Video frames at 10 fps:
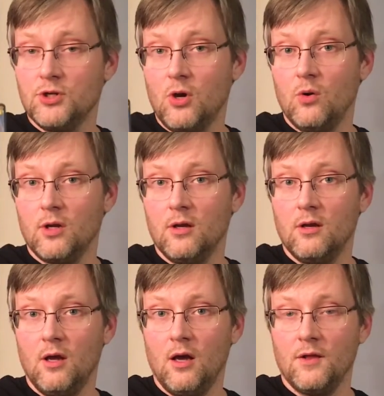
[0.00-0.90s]

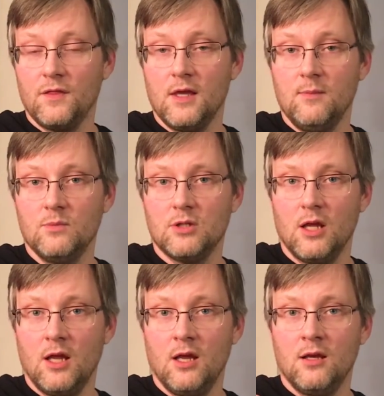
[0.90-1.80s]
token themes
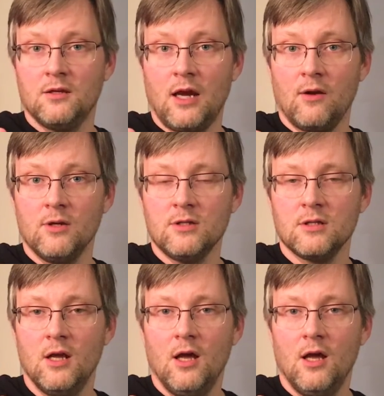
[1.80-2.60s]
in Tyrants,